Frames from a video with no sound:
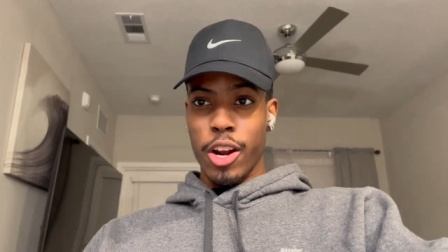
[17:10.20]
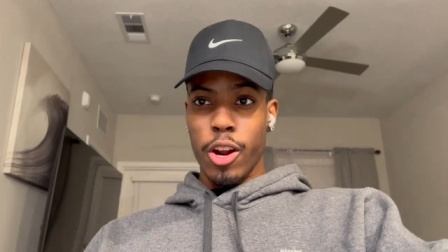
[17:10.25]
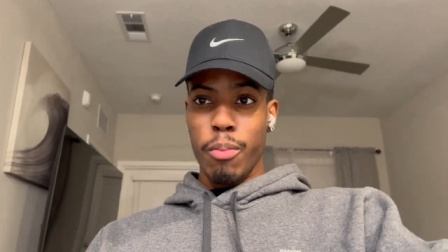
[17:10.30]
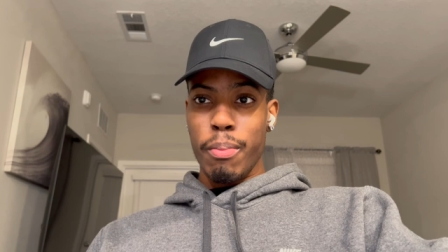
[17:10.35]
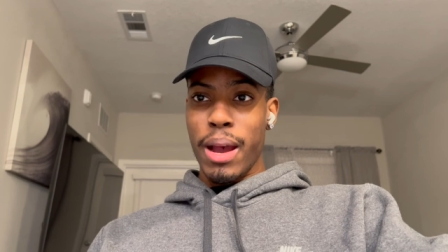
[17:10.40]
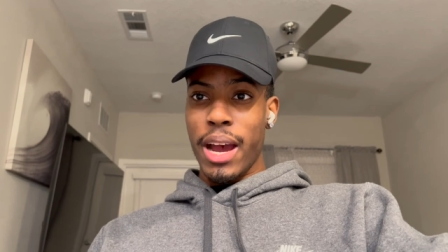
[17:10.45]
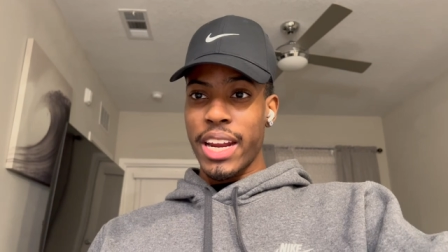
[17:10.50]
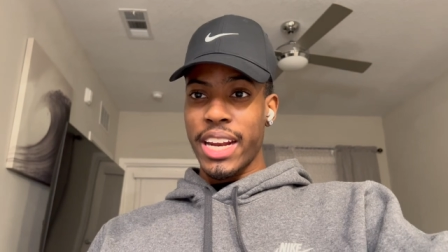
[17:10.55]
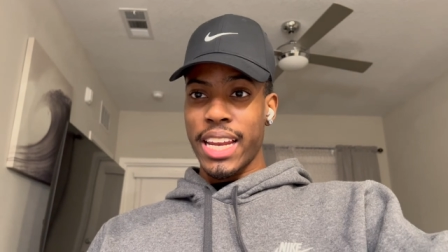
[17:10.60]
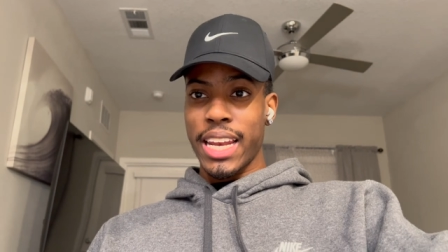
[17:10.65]
don't
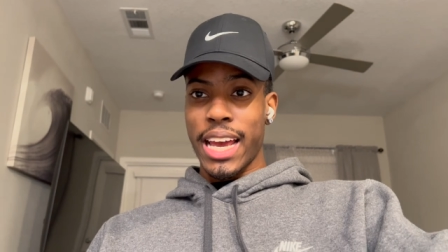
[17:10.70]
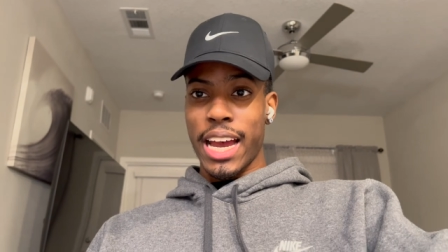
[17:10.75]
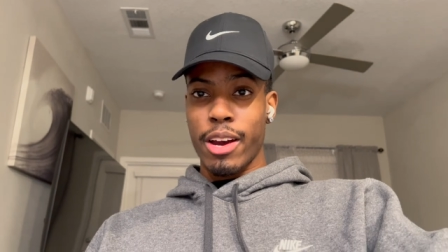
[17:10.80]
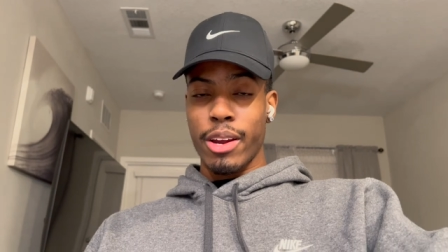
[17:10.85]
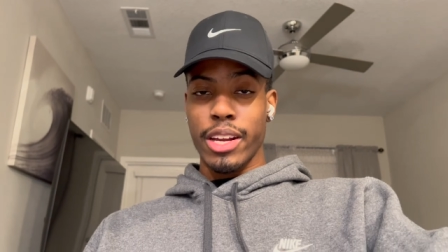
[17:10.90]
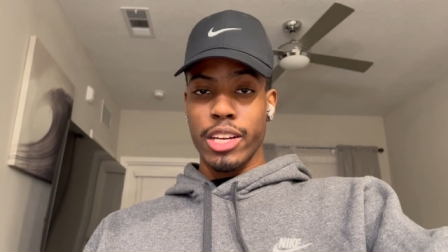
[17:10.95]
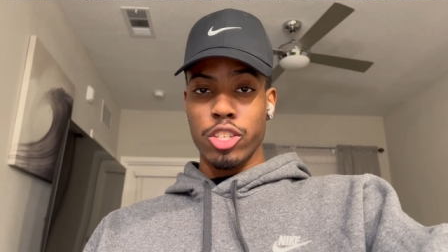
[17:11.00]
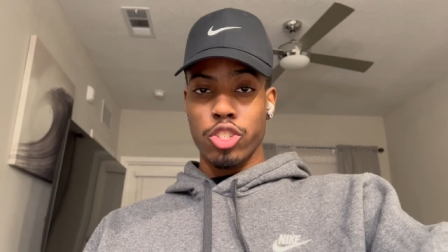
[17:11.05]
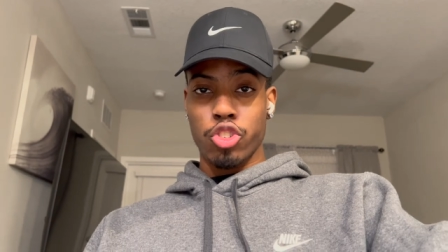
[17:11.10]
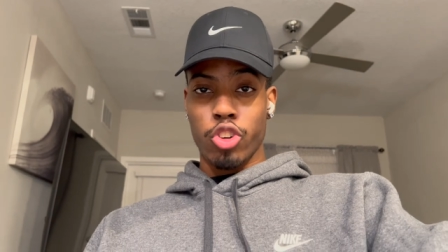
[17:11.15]
mind that
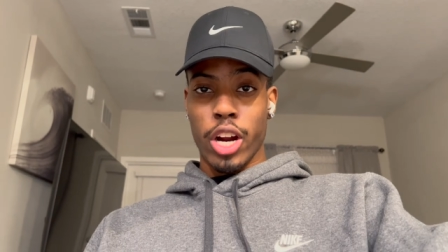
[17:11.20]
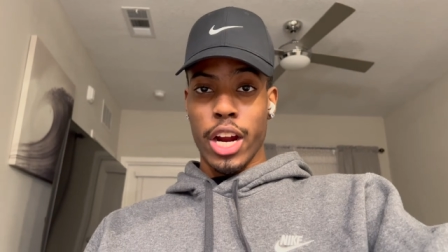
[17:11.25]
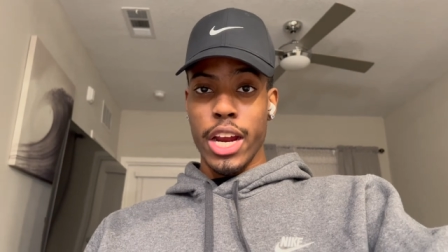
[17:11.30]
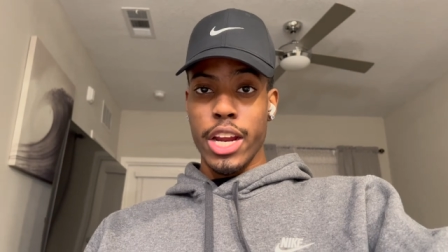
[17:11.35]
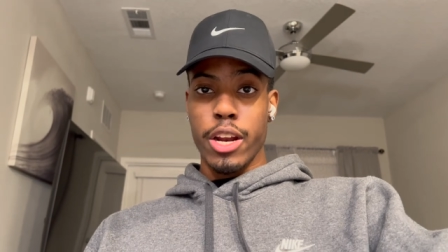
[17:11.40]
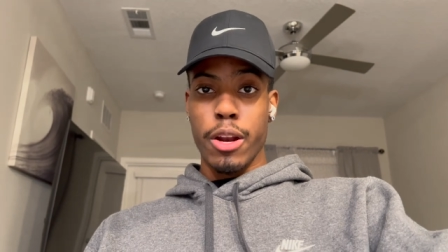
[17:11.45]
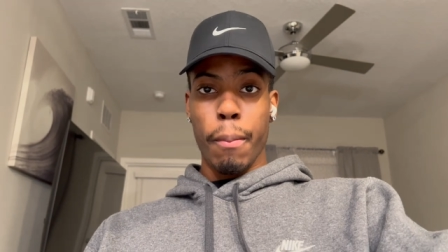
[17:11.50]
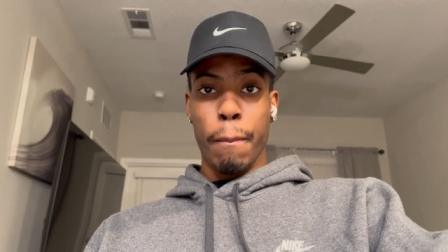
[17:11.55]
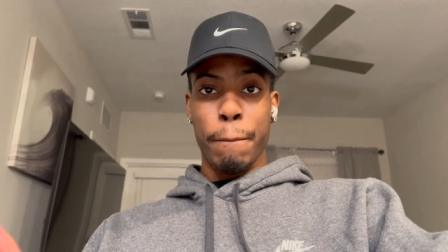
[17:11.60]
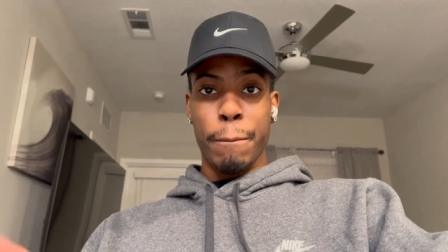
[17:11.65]
loud ass
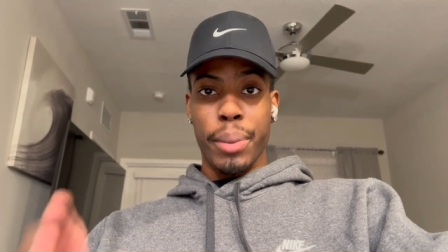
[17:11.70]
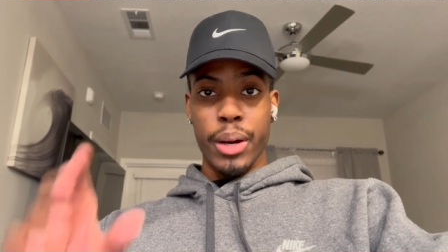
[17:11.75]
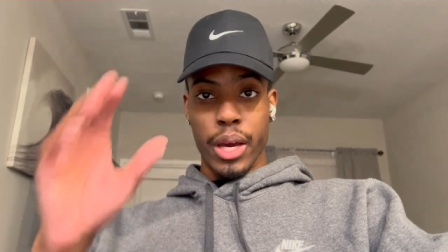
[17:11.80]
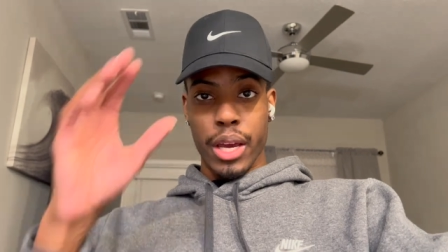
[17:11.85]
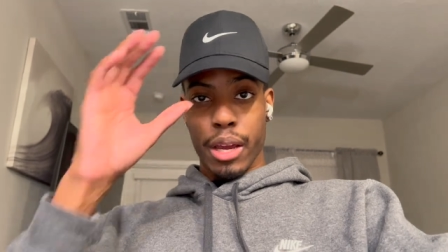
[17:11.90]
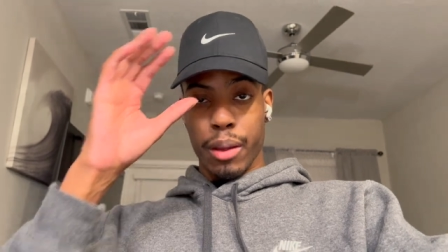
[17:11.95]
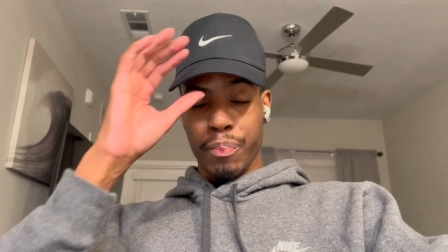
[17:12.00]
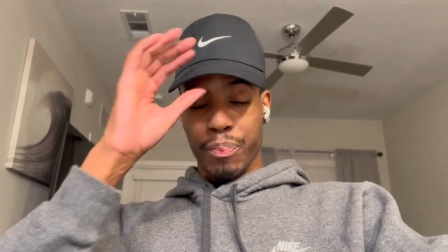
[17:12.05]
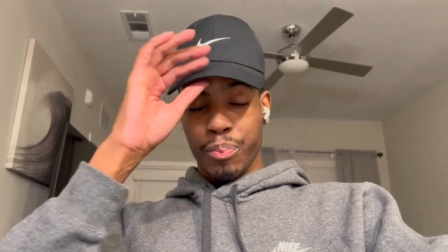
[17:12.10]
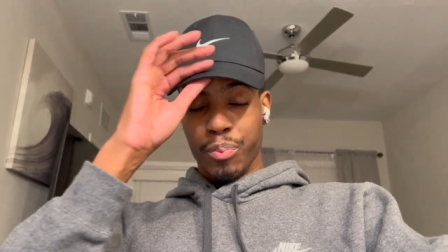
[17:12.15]
dryer.
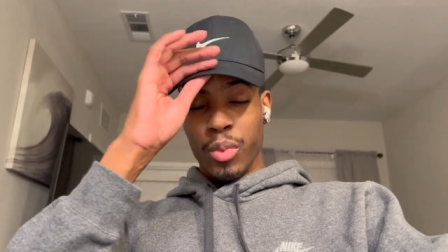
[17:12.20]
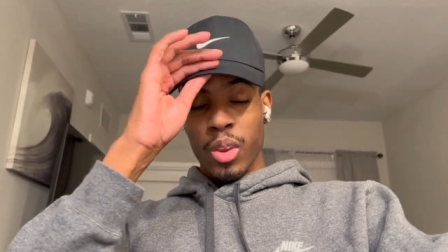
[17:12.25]
But